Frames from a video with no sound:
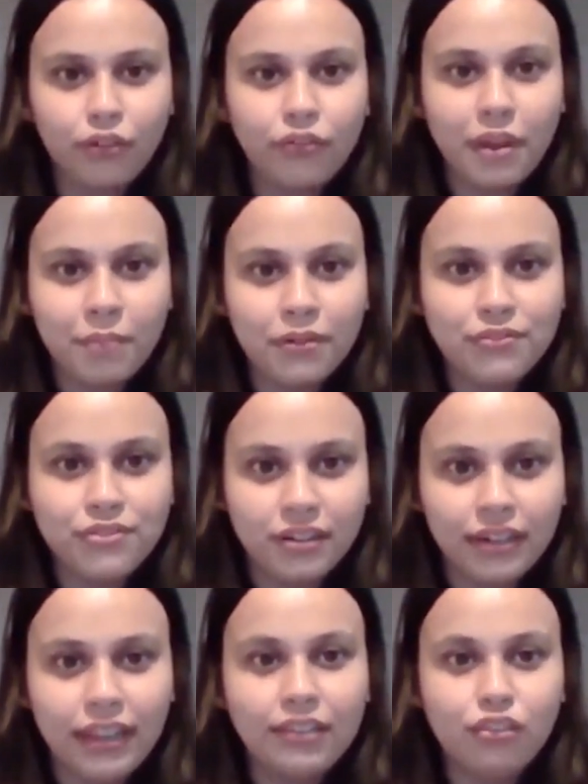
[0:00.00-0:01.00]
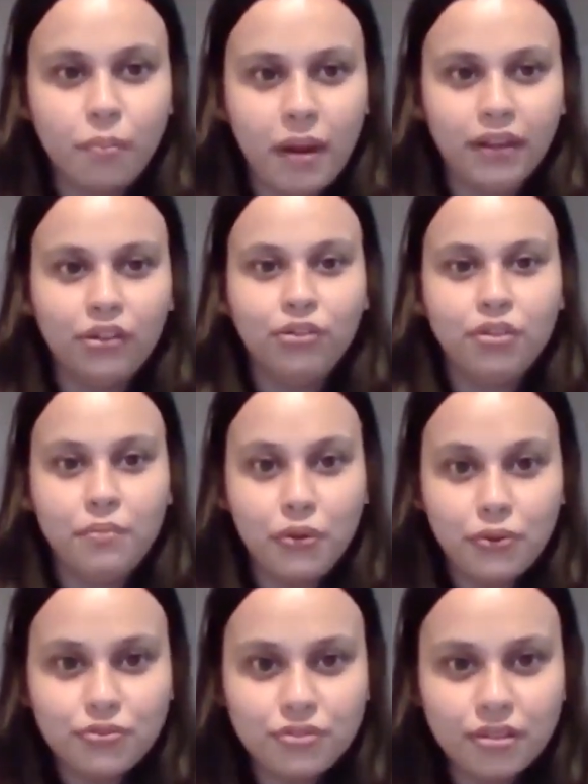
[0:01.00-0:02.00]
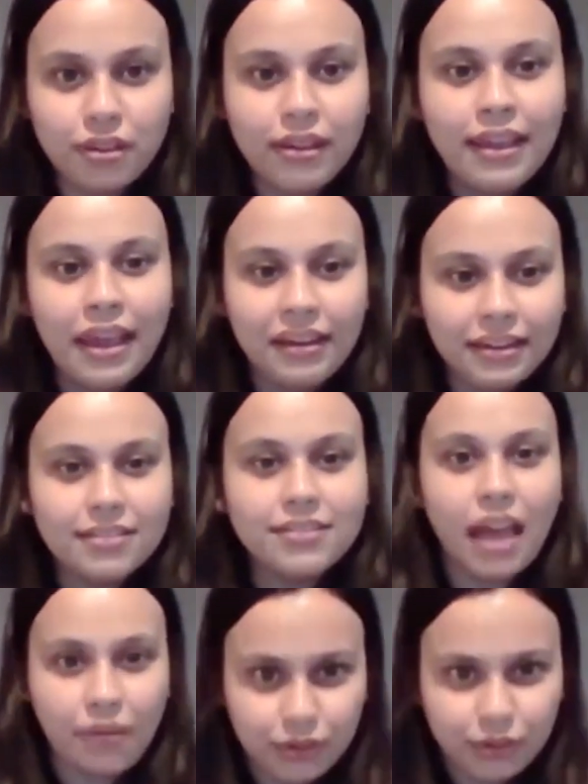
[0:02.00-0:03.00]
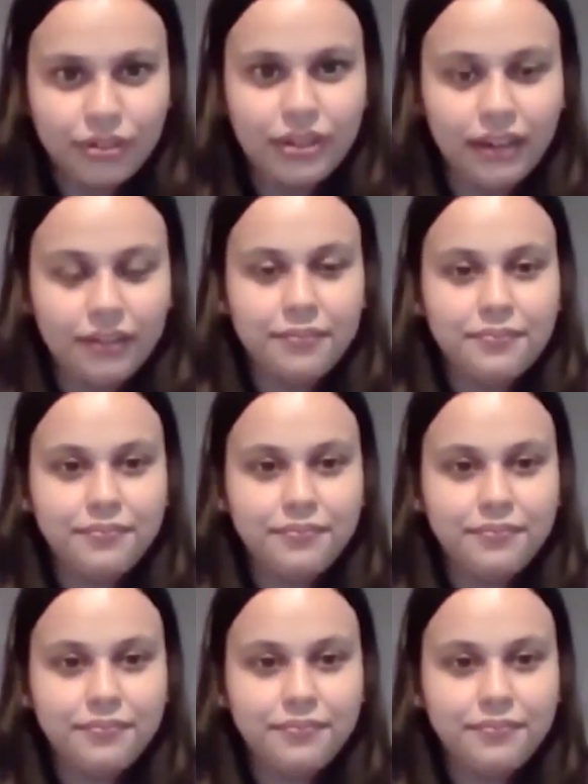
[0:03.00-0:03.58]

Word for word: of Vaibhav's journey inspired you the most. And yes, have a good day.